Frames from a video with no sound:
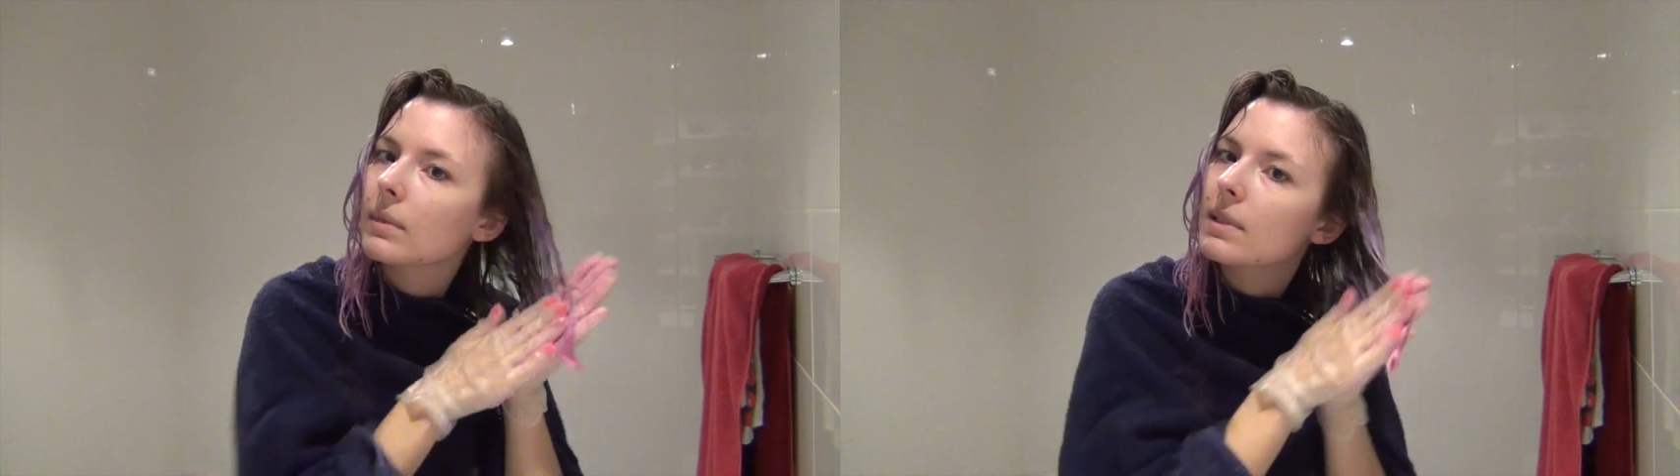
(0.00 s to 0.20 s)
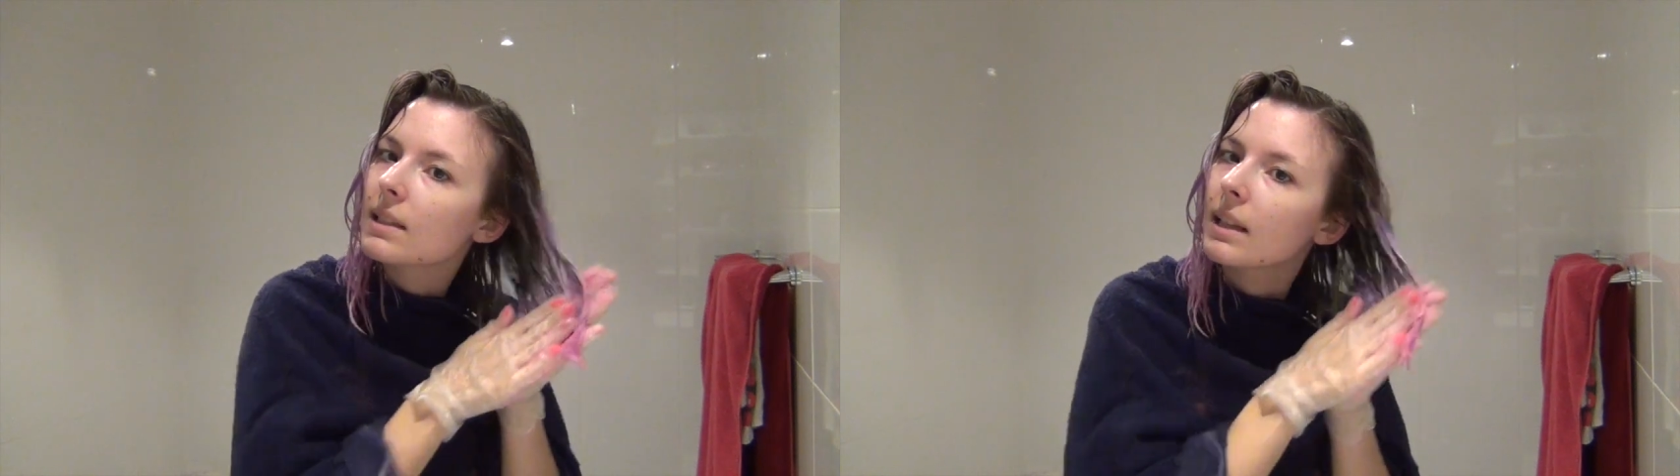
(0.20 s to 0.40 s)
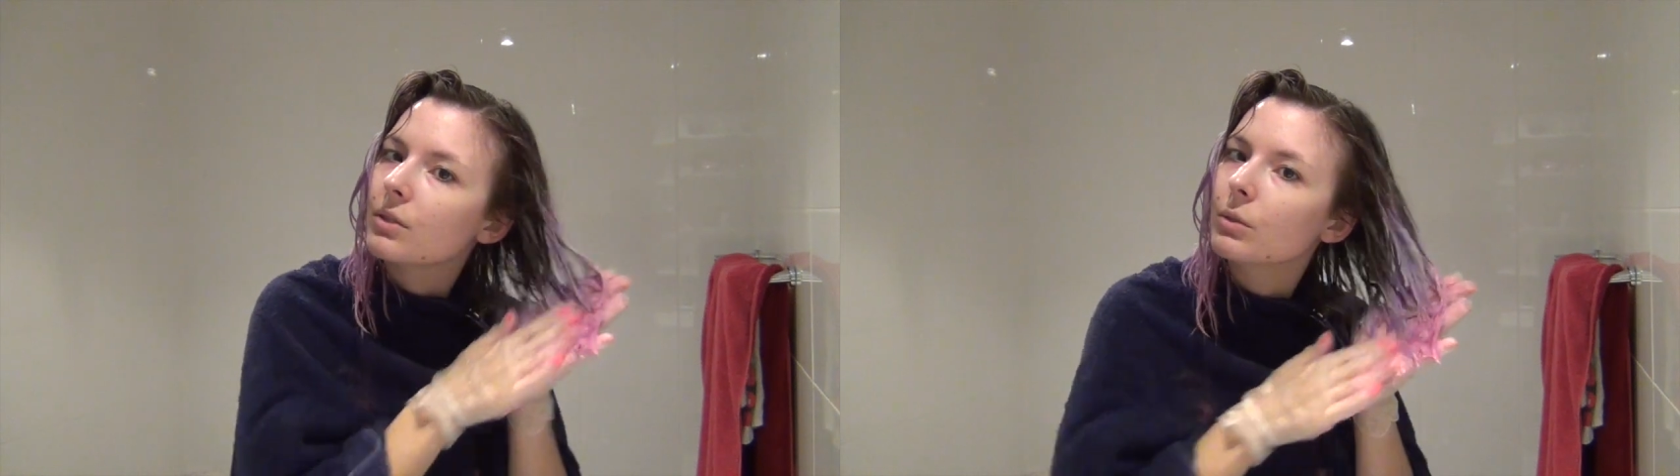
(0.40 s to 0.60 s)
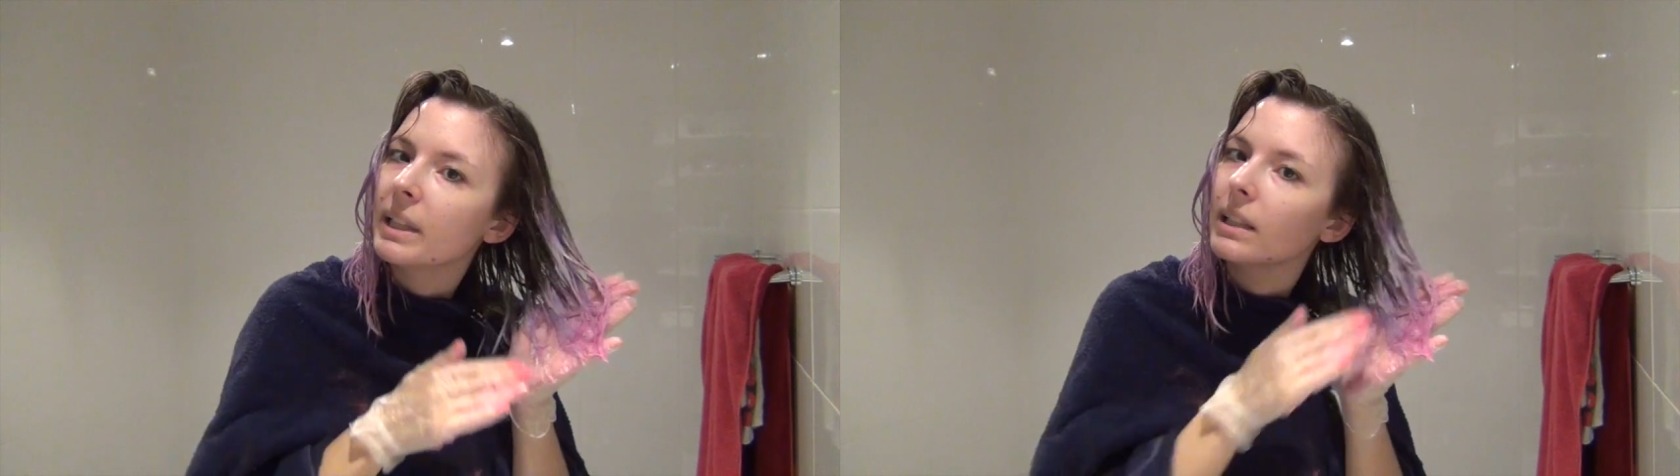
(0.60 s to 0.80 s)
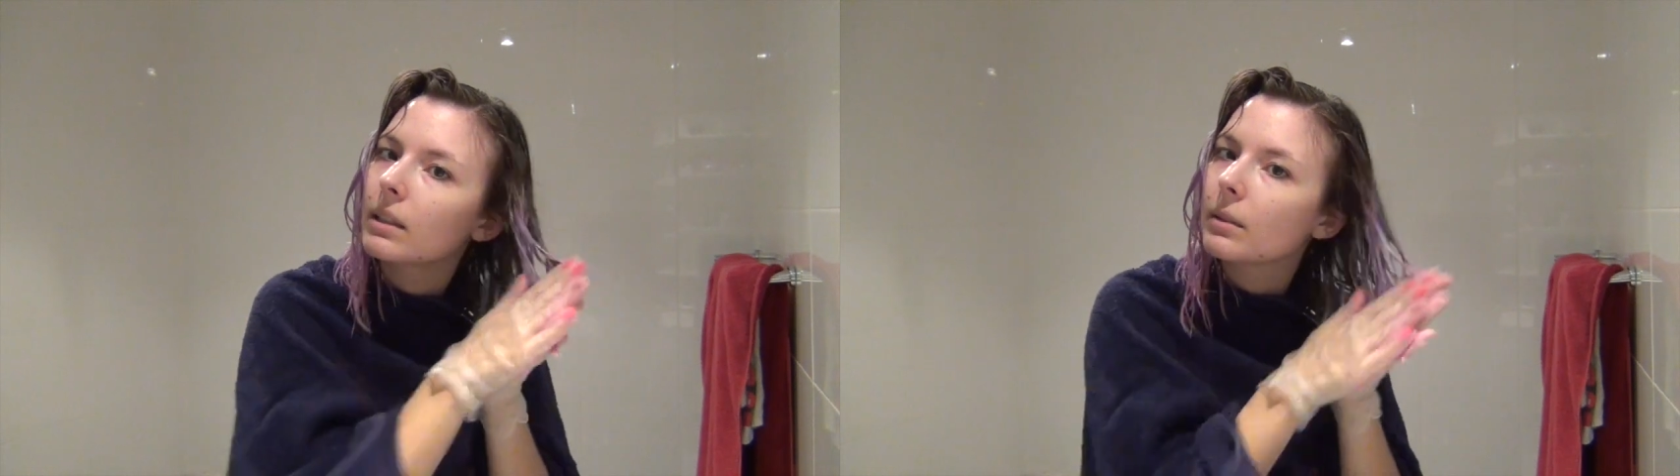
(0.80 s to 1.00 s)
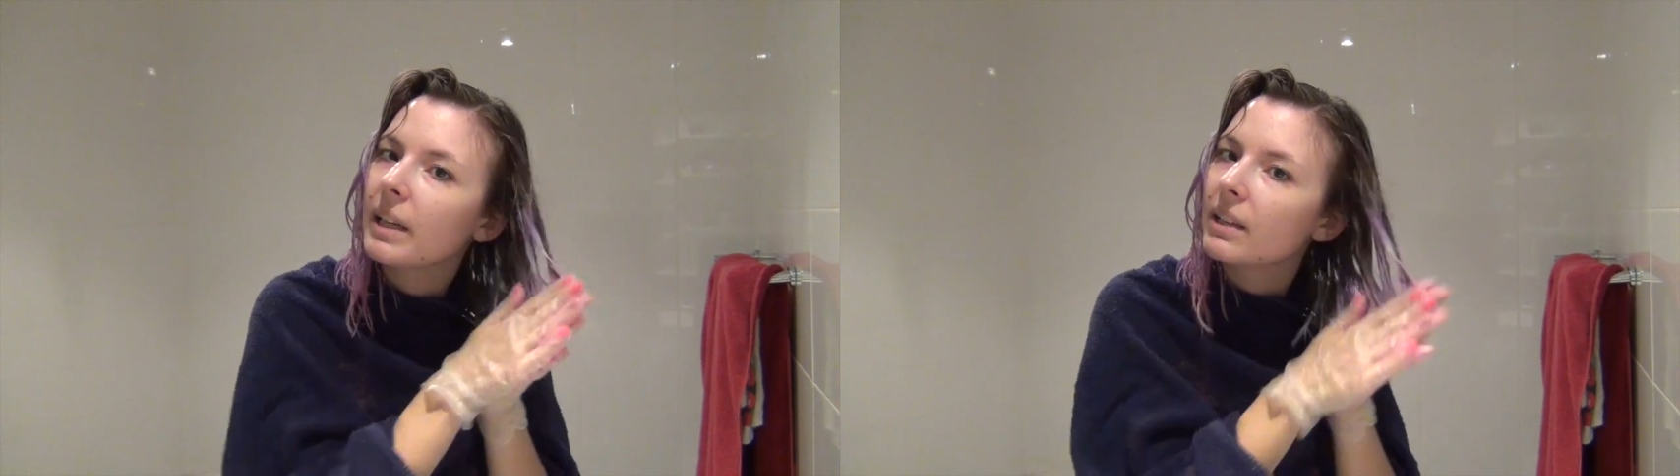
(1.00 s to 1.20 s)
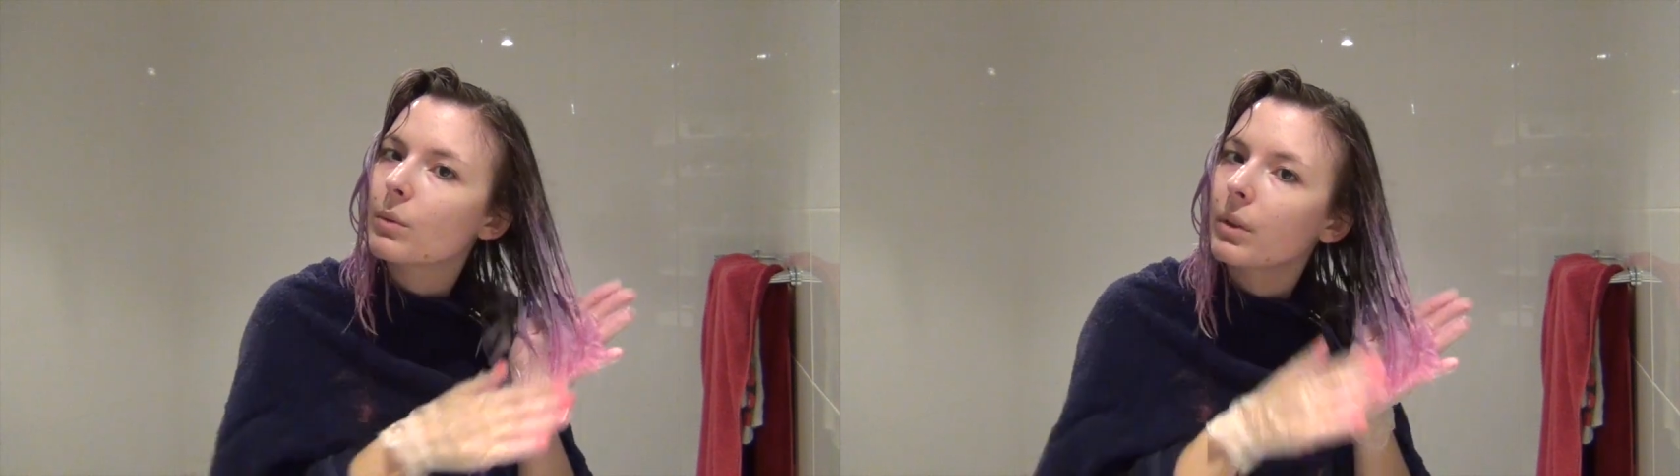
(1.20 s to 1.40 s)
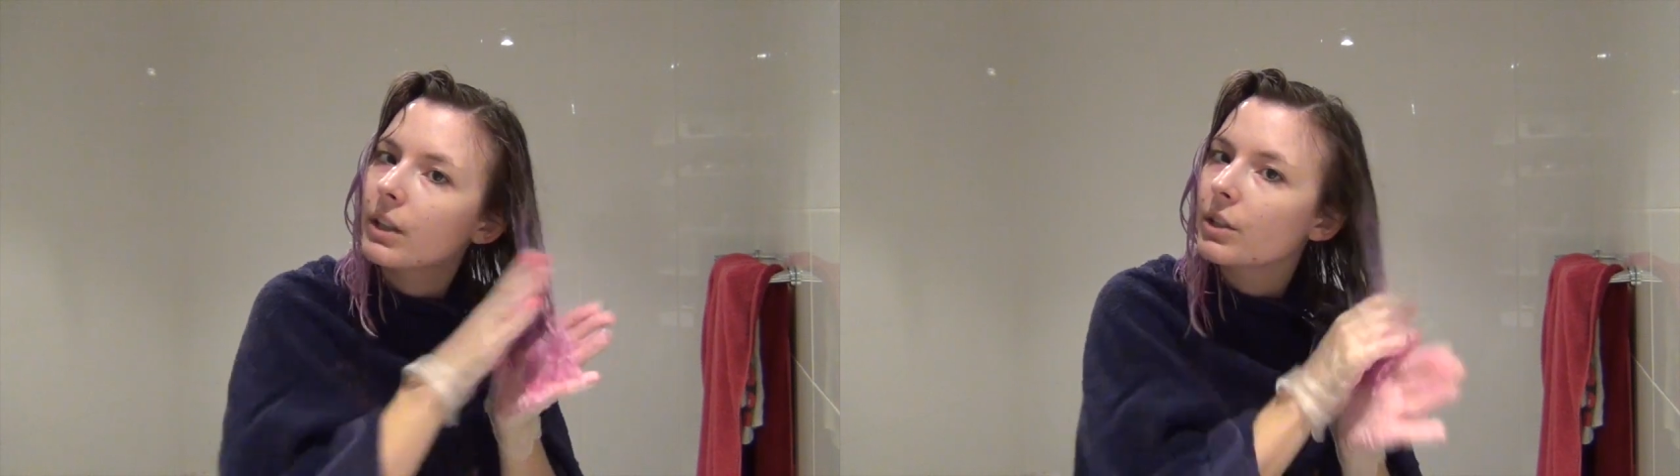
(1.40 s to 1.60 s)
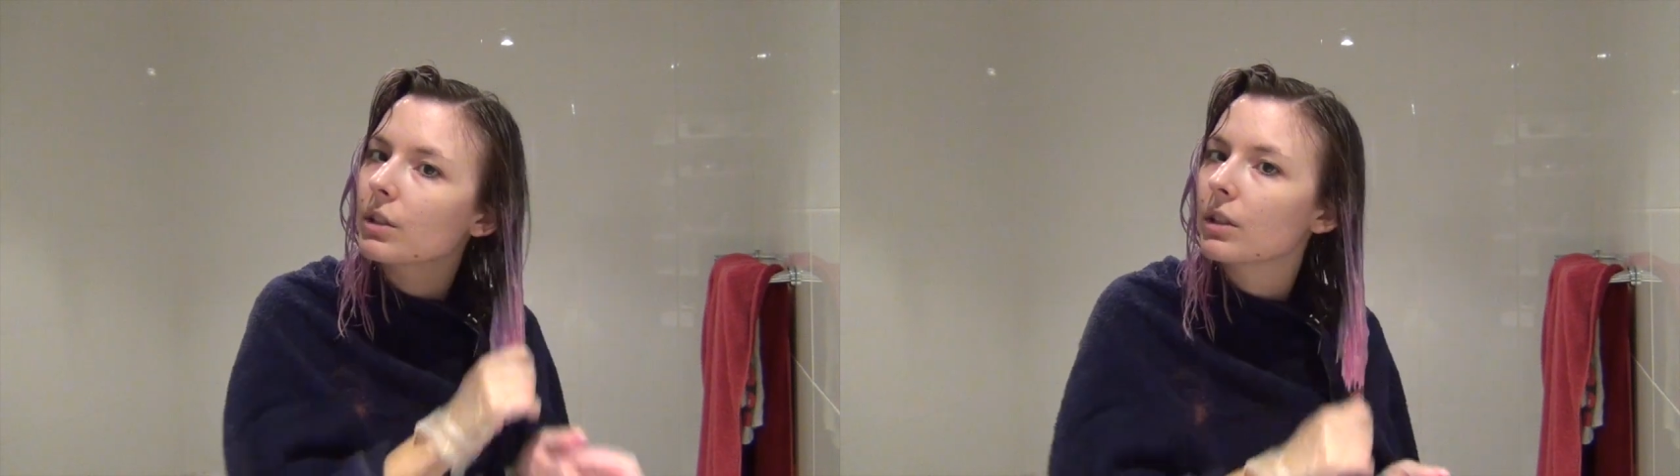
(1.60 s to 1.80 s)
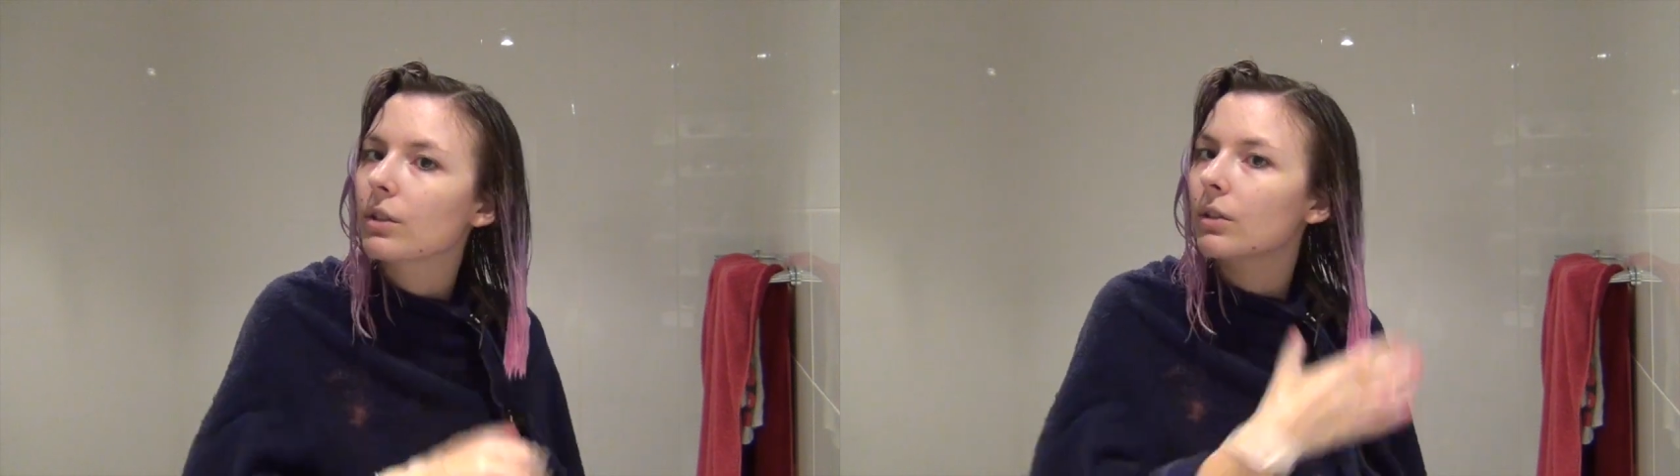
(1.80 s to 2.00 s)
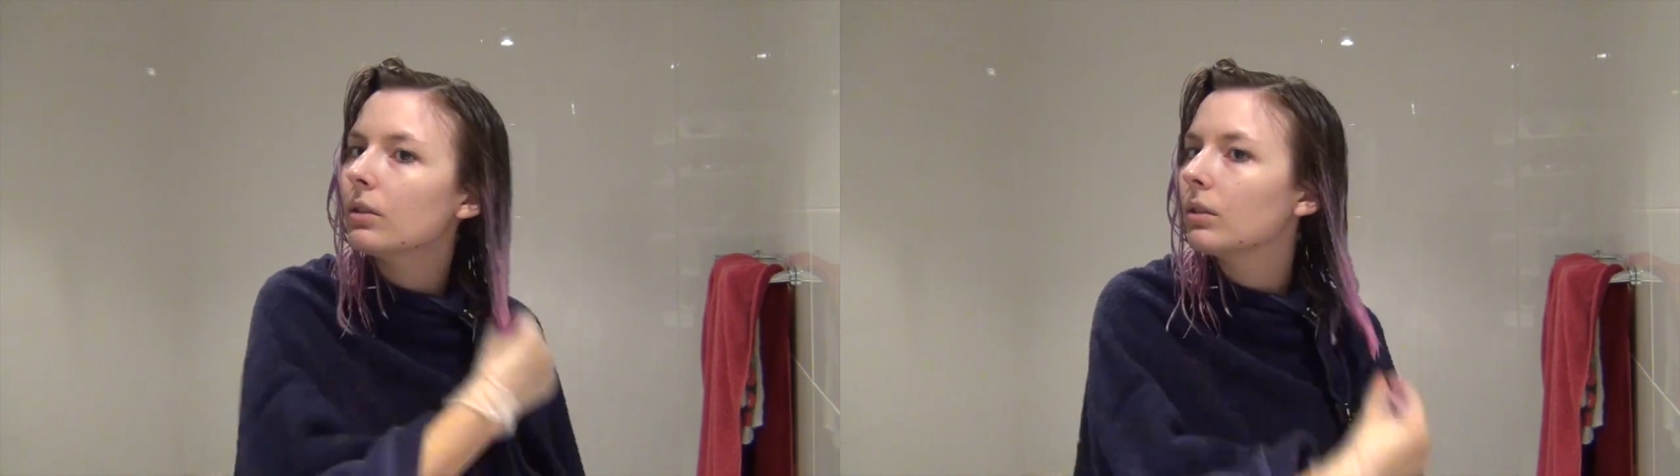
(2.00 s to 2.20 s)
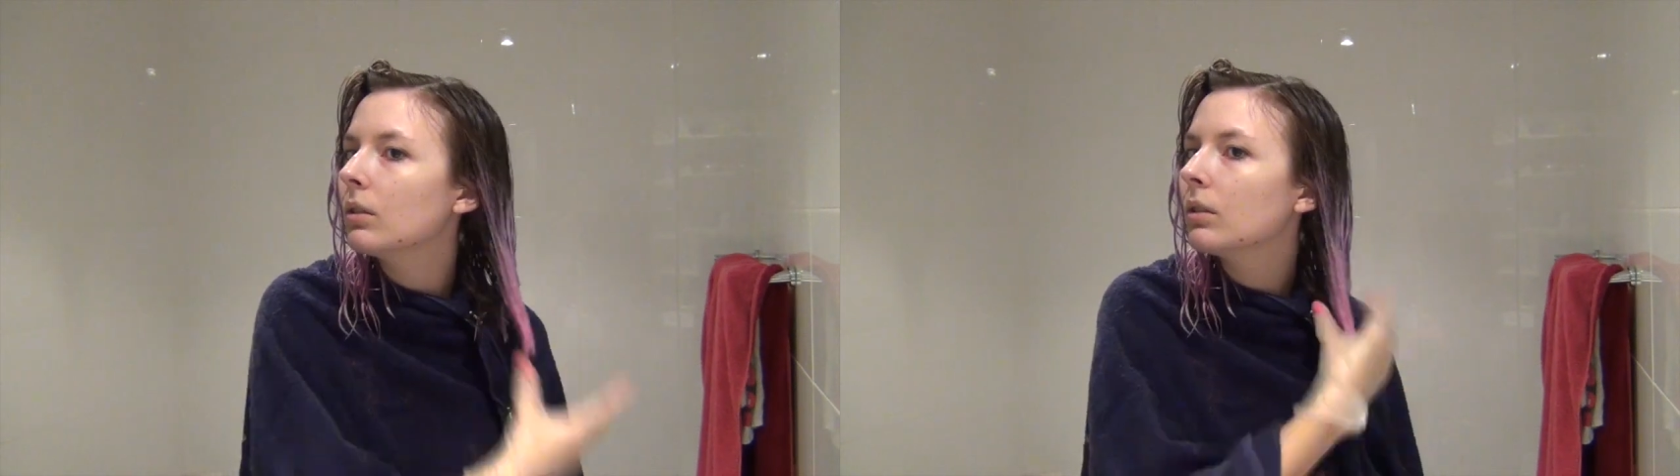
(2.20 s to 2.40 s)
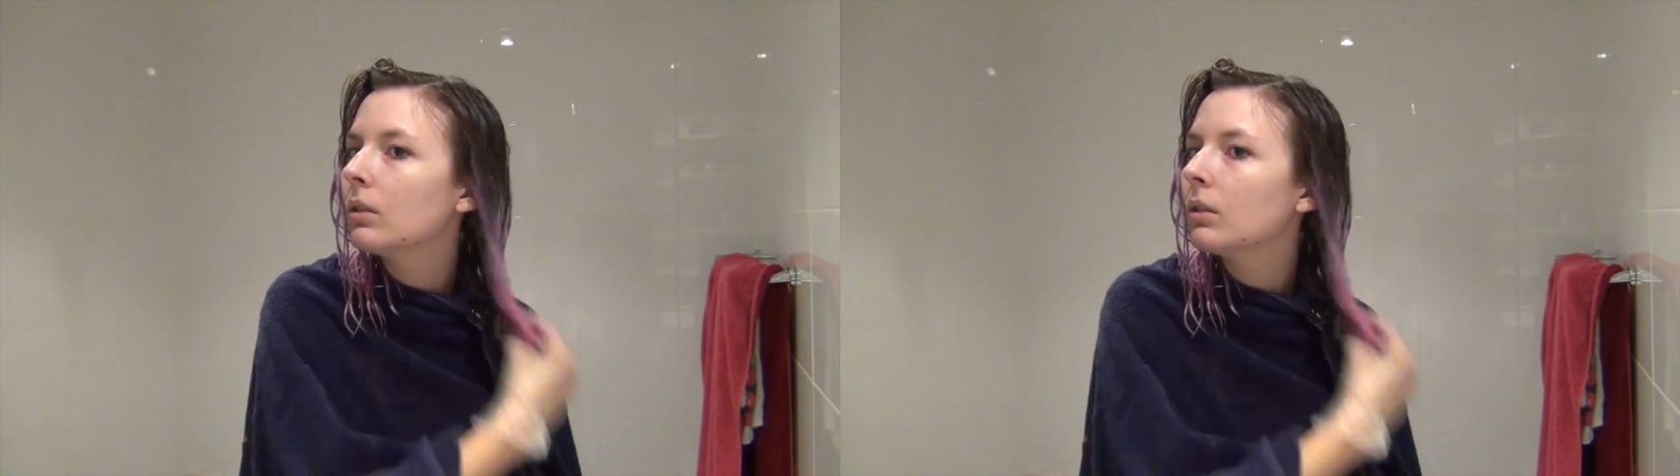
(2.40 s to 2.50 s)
subtle pink compared to what I usually do.